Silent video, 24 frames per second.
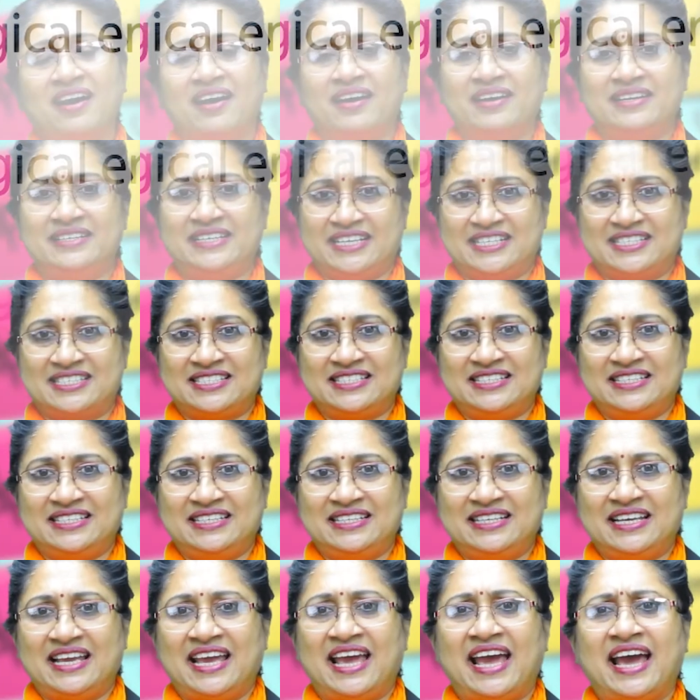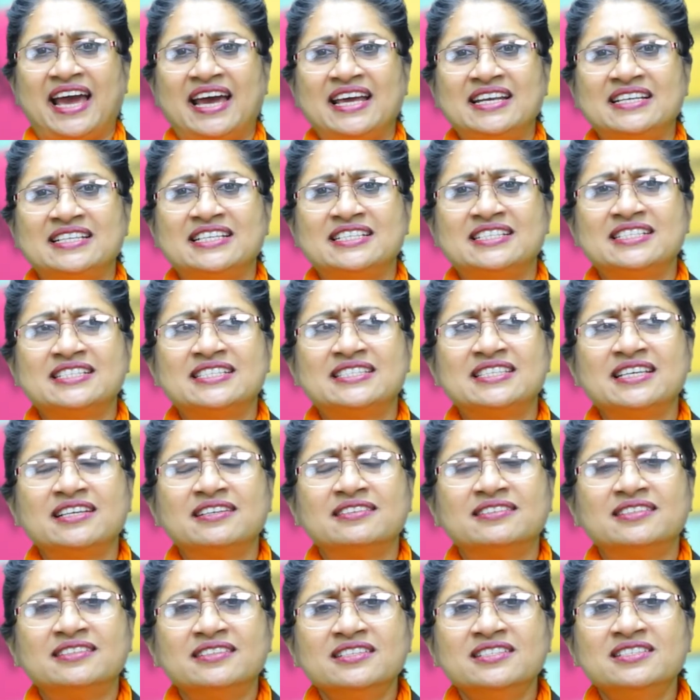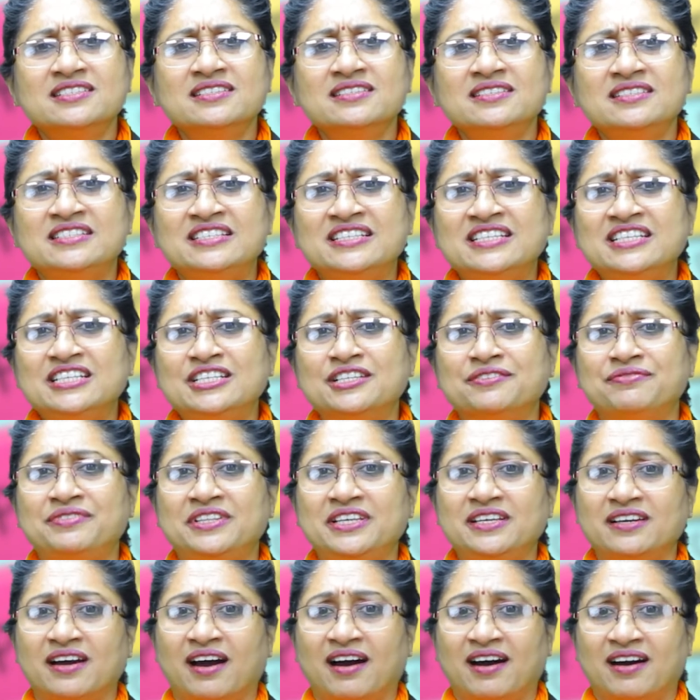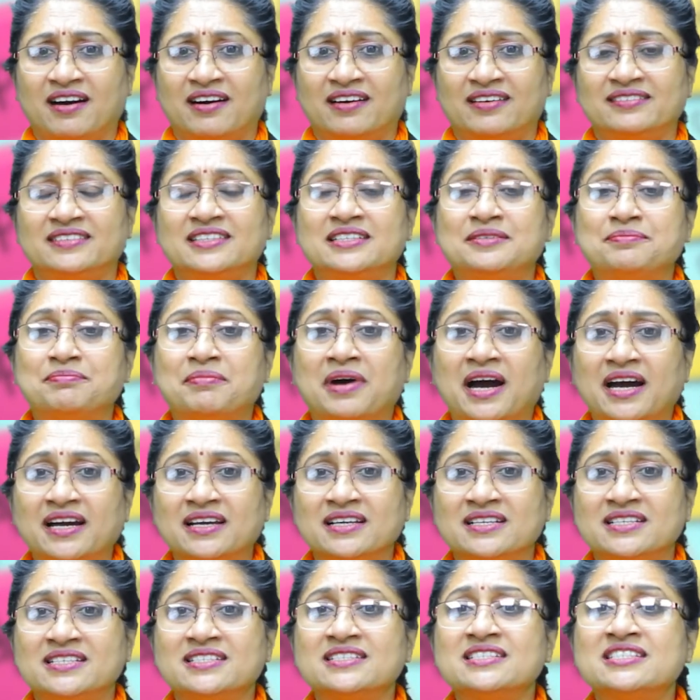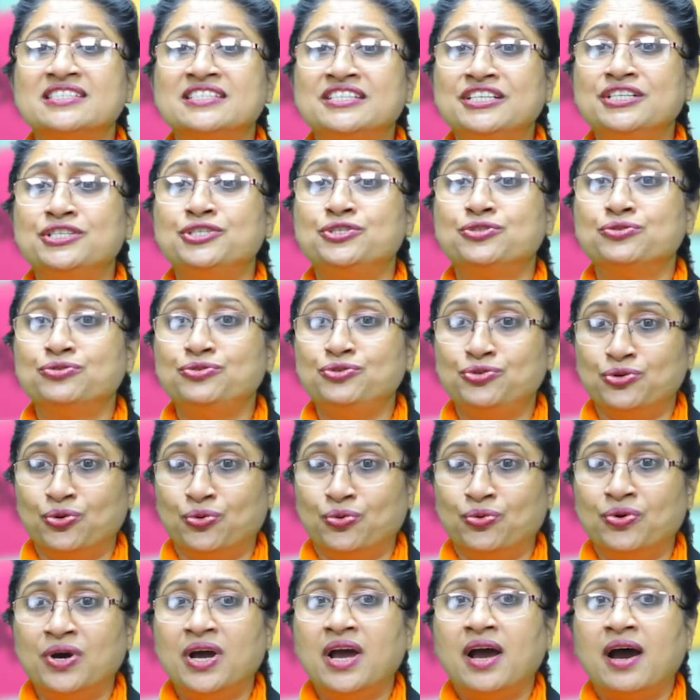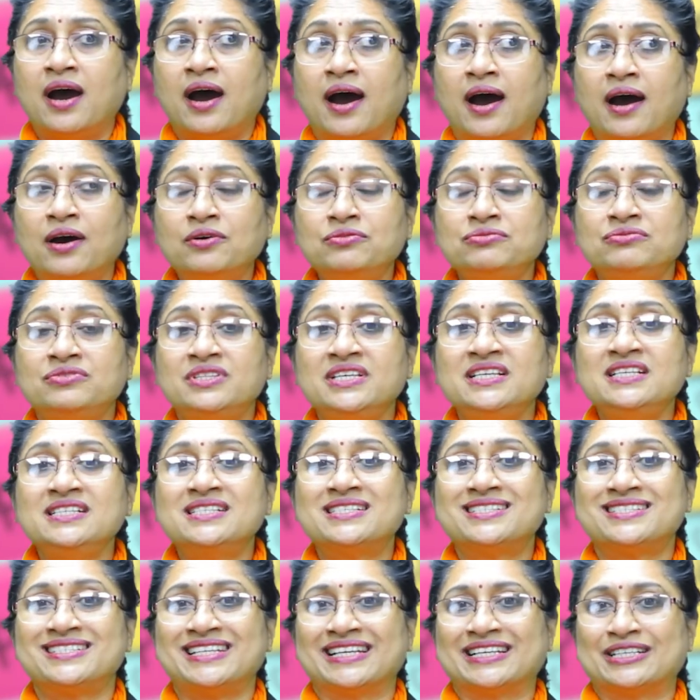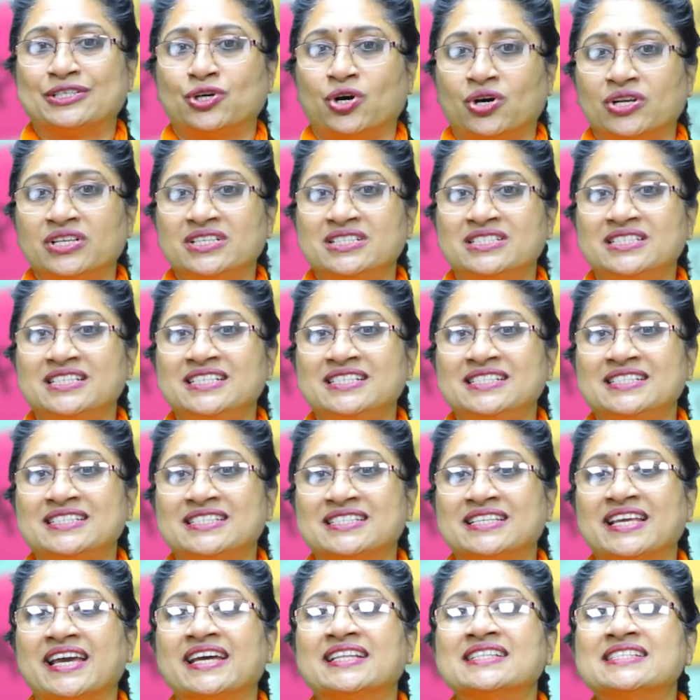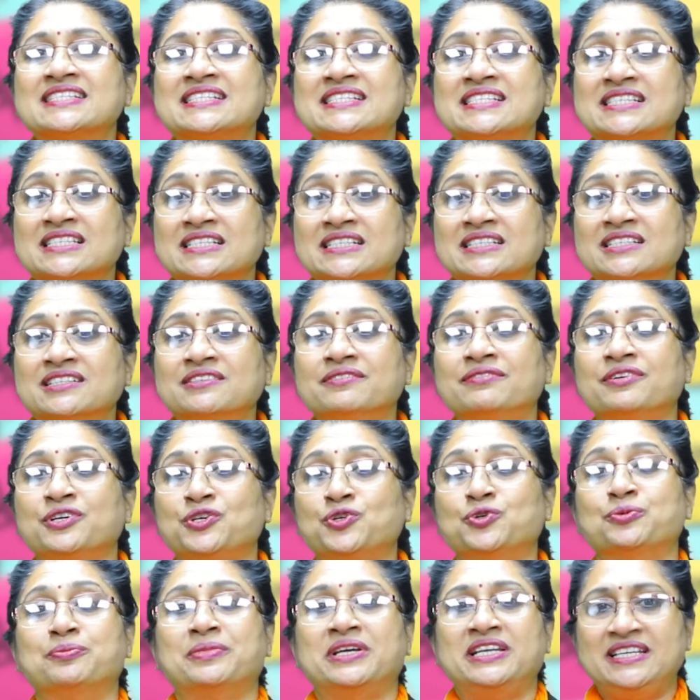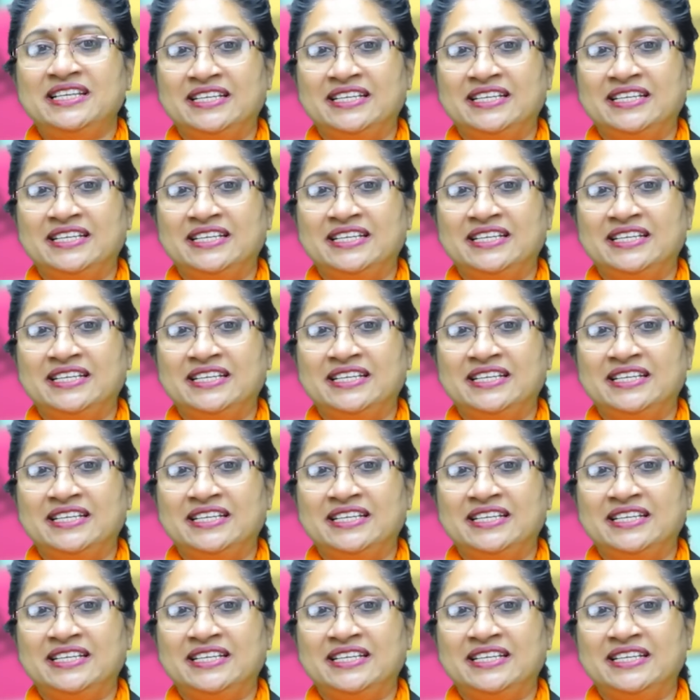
our destiny and it is the urgent need of the hour that marketers need to know how these technologies can serve human